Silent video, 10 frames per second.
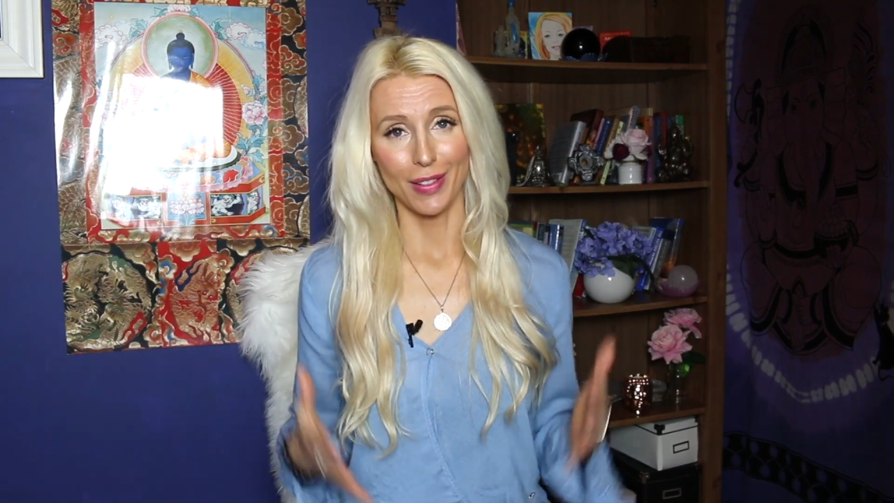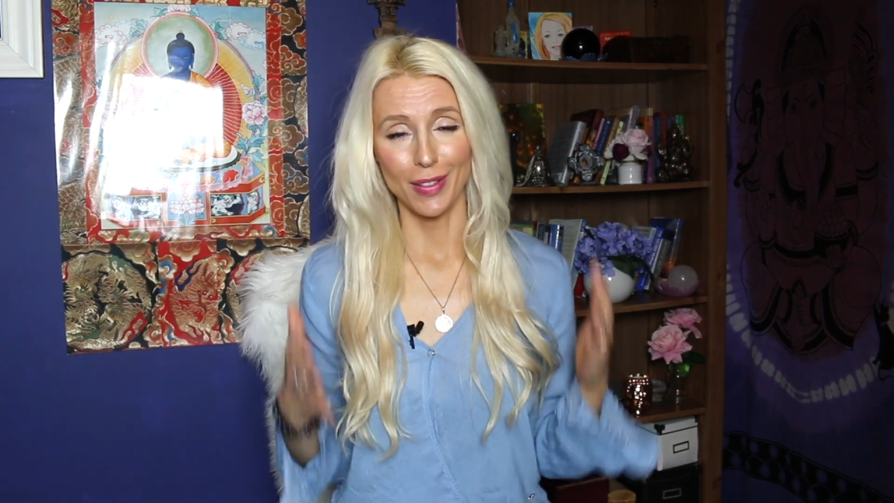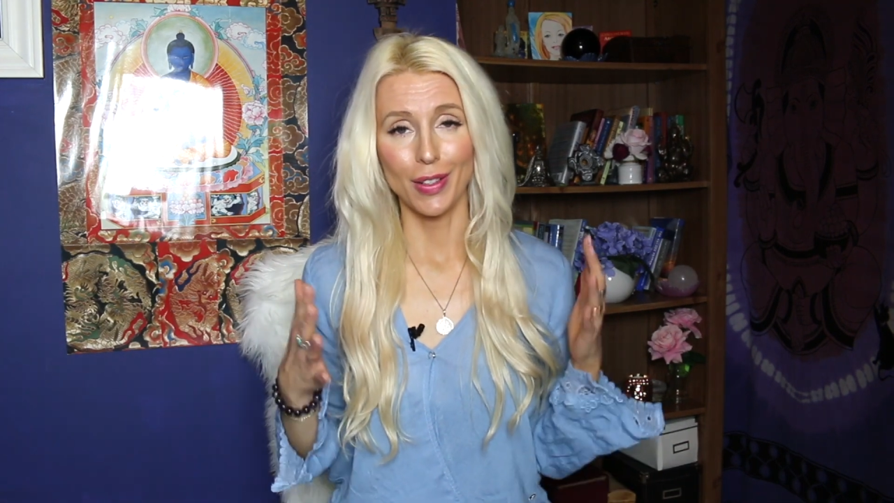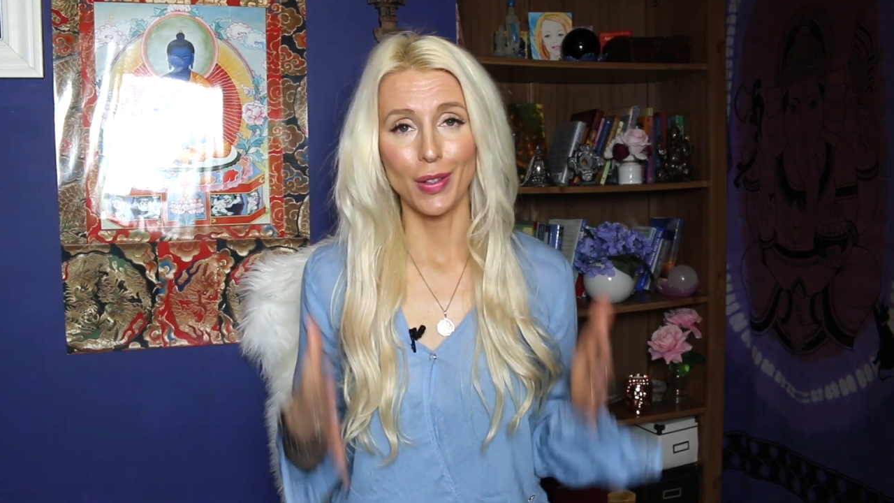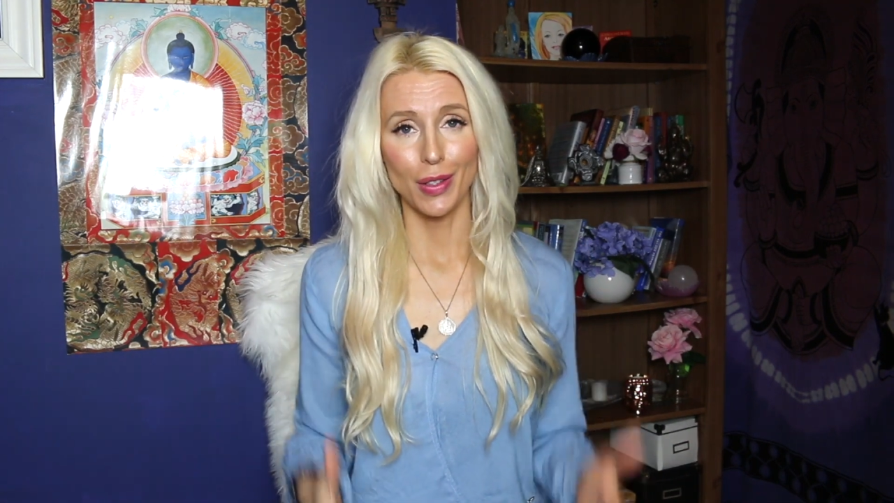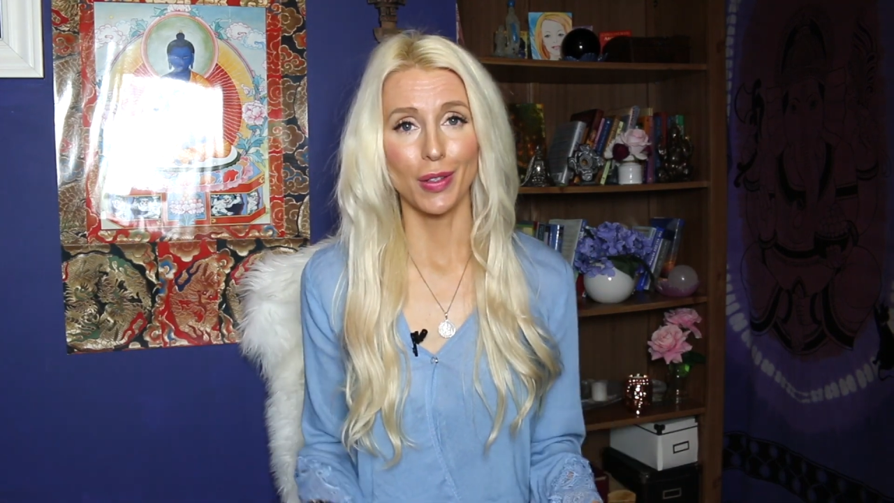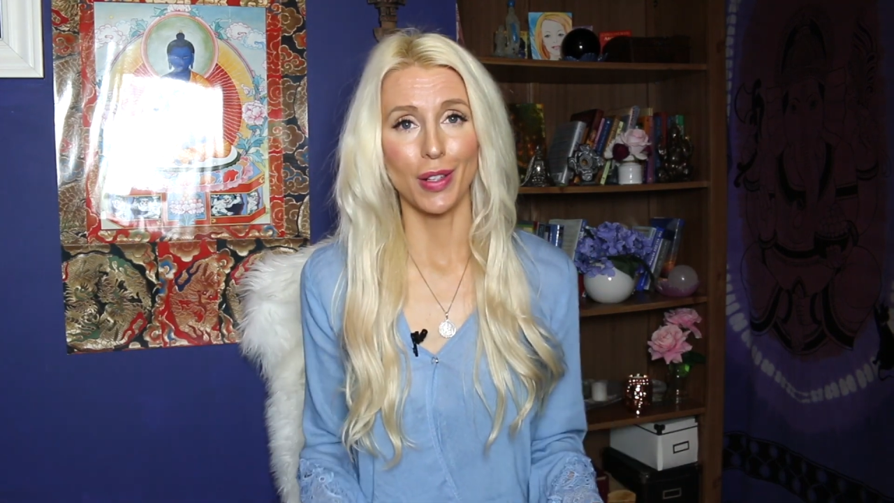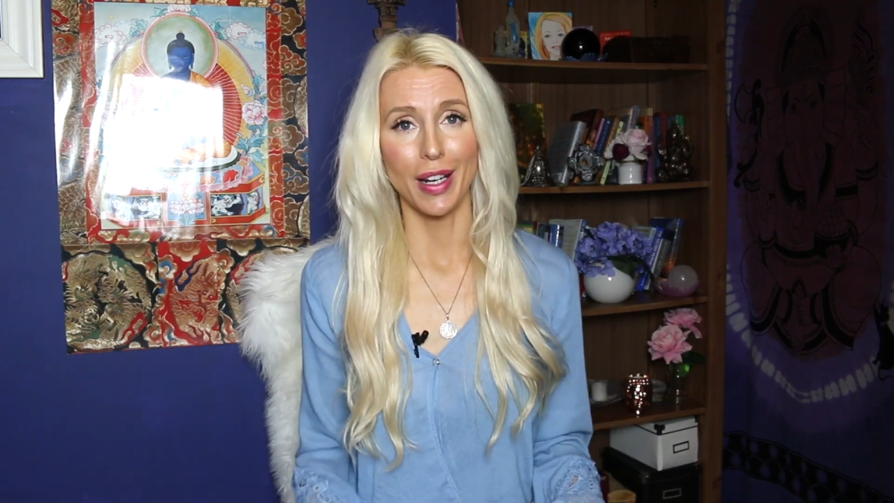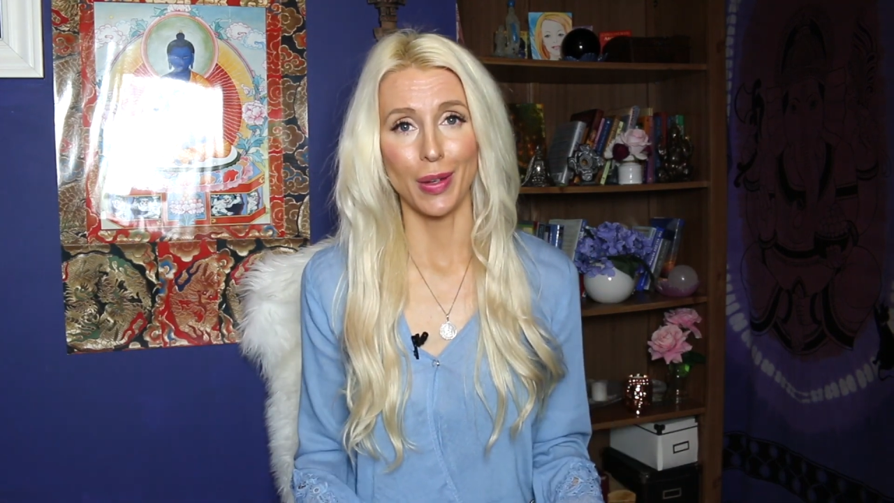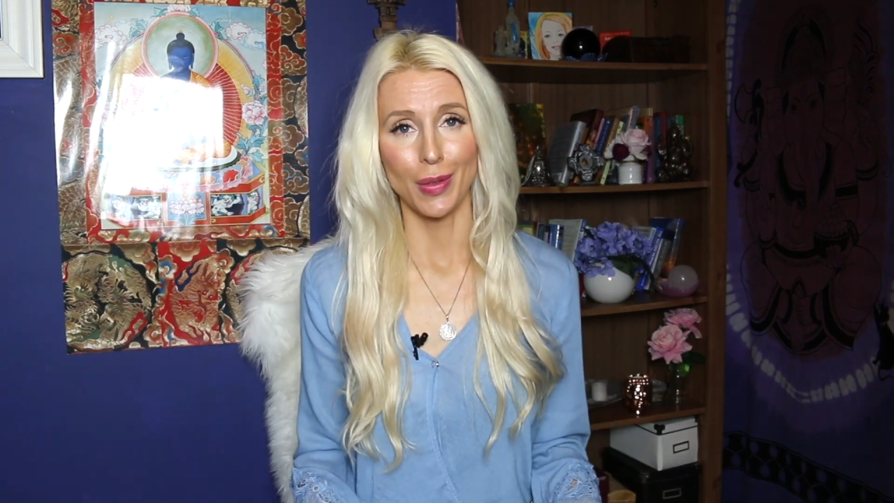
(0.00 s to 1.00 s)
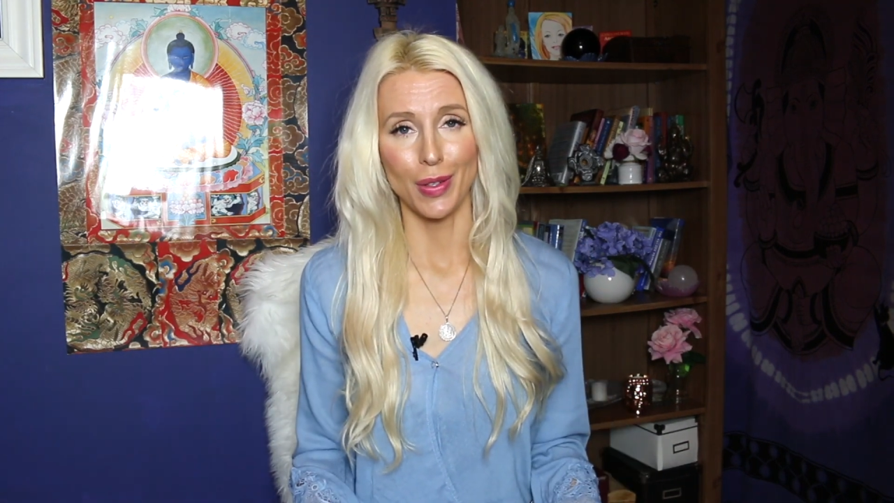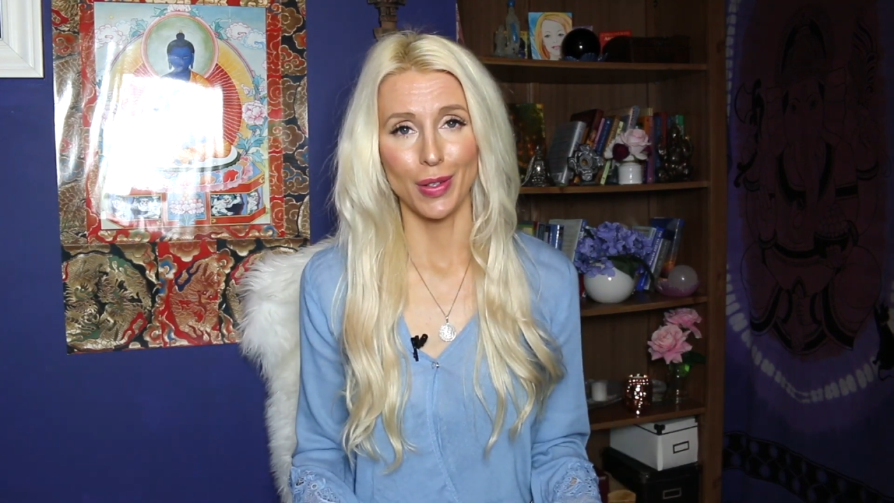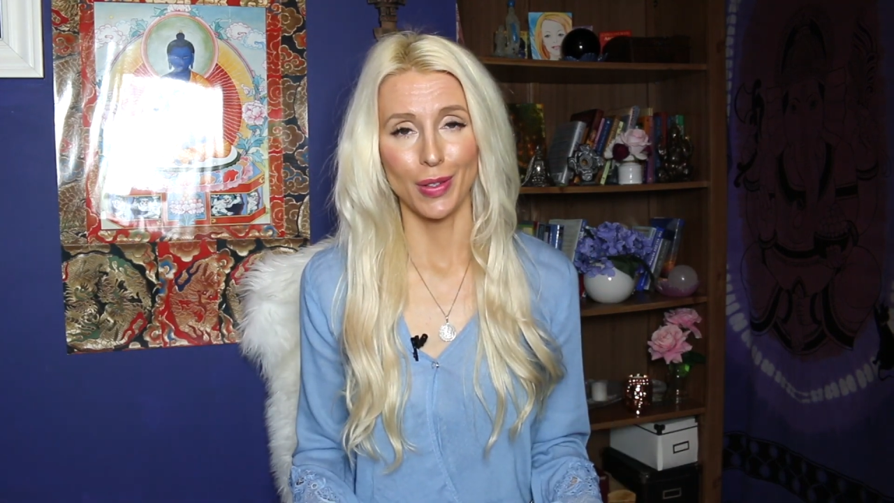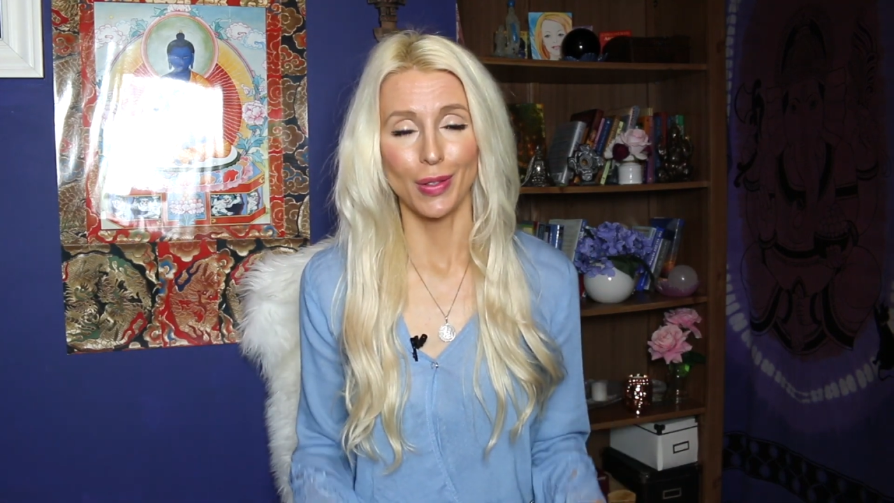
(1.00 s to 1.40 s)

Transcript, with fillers: you know your ground.